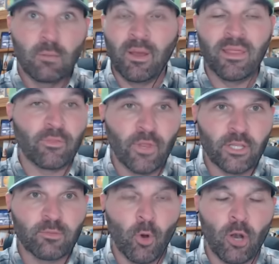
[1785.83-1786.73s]
athletic
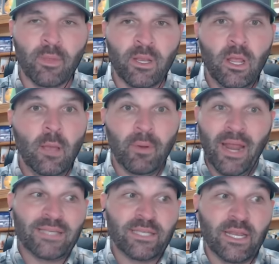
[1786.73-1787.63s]
department, but
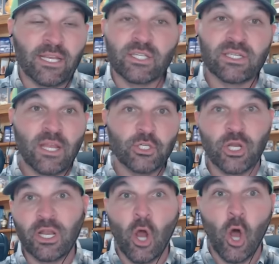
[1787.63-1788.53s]
as an
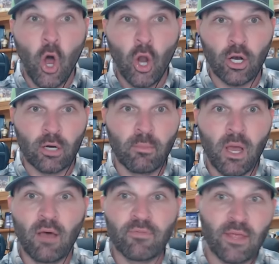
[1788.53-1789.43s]
extension, an arm
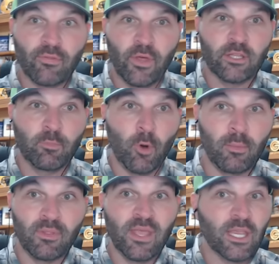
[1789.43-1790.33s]
of the athletic
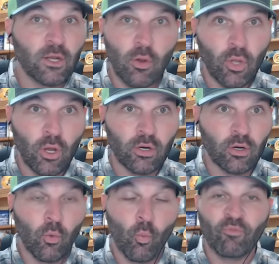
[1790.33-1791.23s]
department, they can no
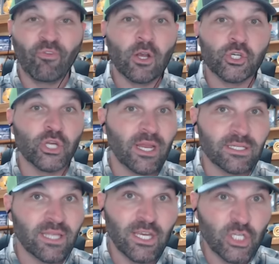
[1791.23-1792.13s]
longer function
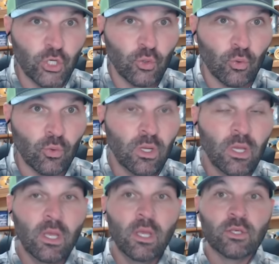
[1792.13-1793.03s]
as they do.
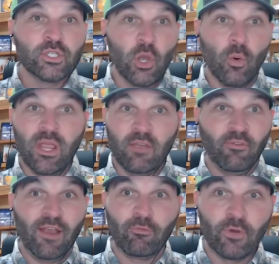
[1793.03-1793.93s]
So if
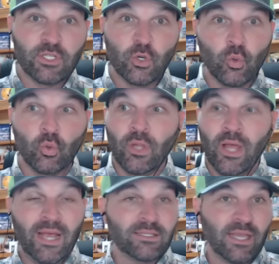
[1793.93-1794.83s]
every school
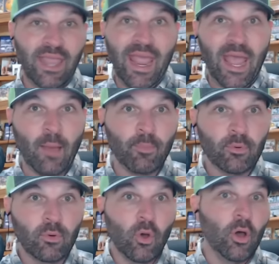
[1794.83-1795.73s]
has a cap
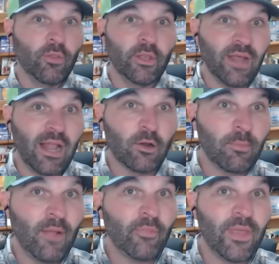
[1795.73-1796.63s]
on the dollar
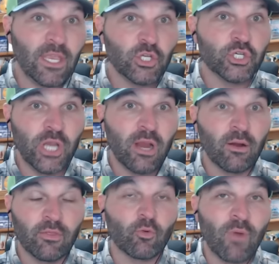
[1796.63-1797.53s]
amount they can share
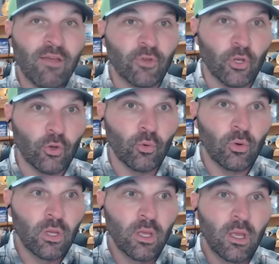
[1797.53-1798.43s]
in the revenue,
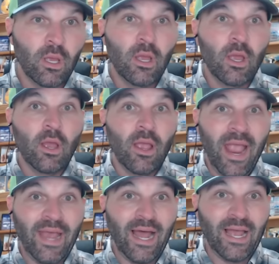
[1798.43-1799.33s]

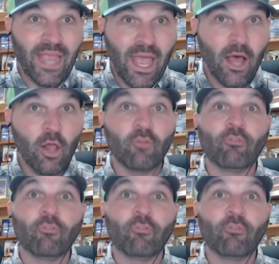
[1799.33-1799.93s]
NIL